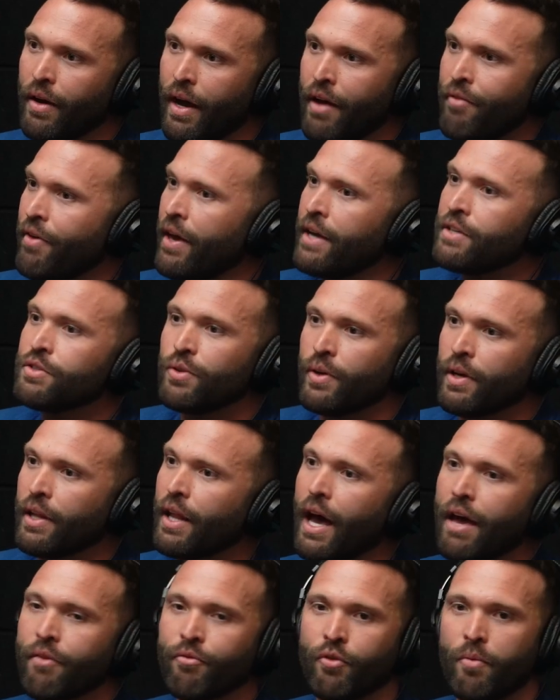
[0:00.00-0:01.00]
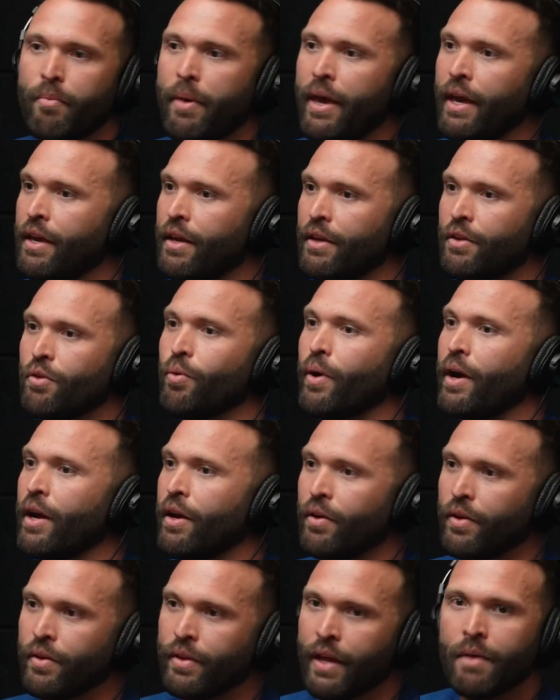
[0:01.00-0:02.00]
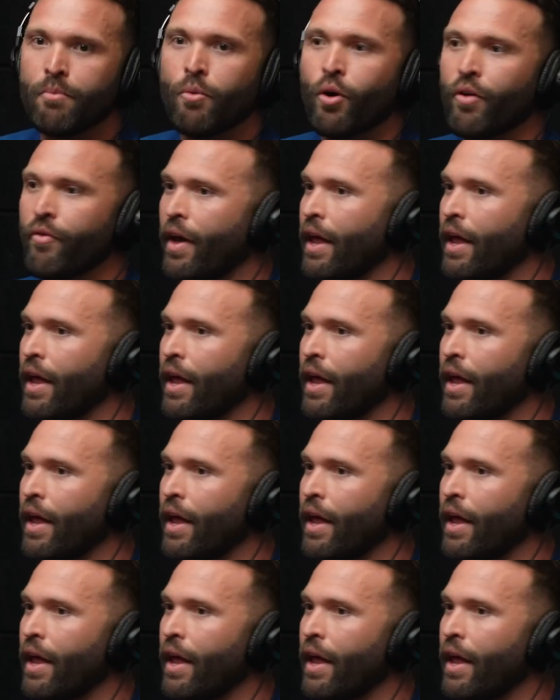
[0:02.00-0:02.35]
advance you in life or make it to where you're then more